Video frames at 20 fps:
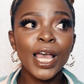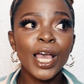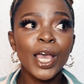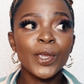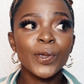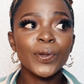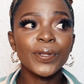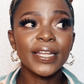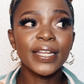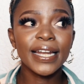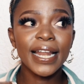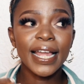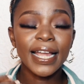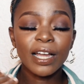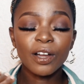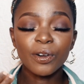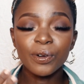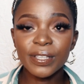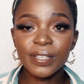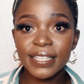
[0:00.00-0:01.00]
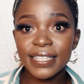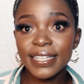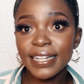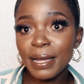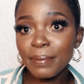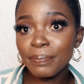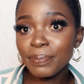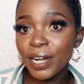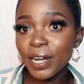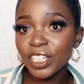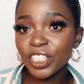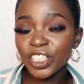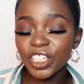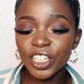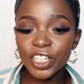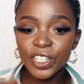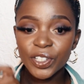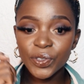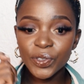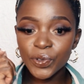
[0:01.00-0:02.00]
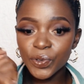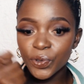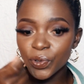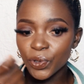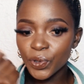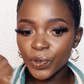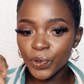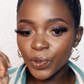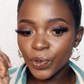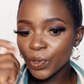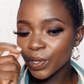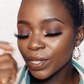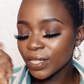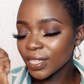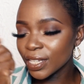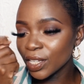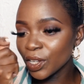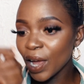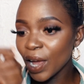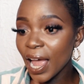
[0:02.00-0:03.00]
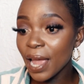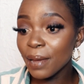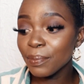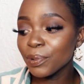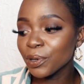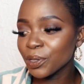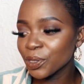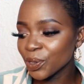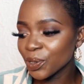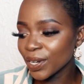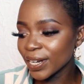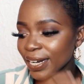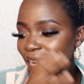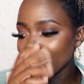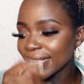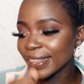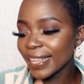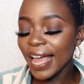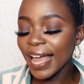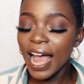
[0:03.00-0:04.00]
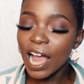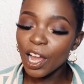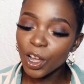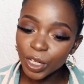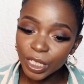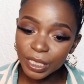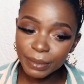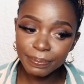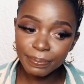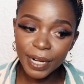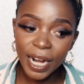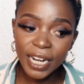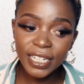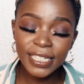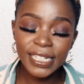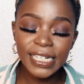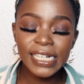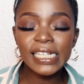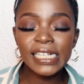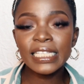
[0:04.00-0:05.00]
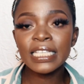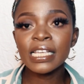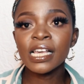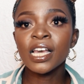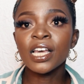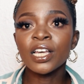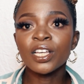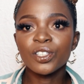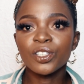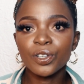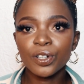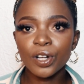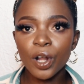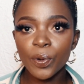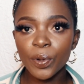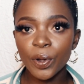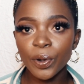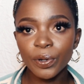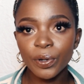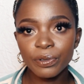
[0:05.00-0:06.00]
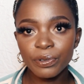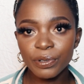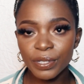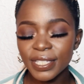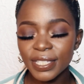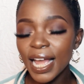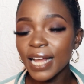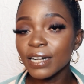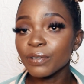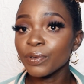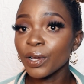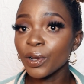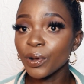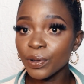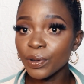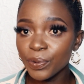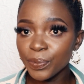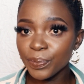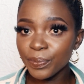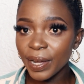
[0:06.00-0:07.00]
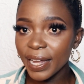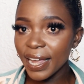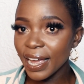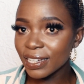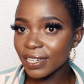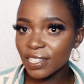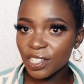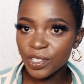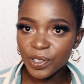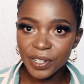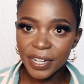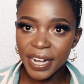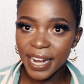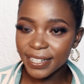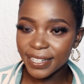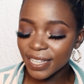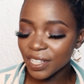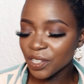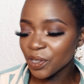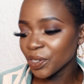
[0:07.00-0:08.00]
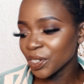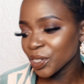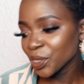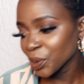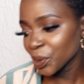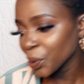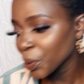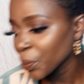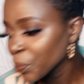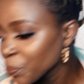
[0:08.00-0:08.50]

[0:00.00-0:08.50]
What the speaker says: you need like concealer brushes to, you know, conceal your eyebrows, you need like the angled brushes. So now we're going to start. We're going to buy accessories. So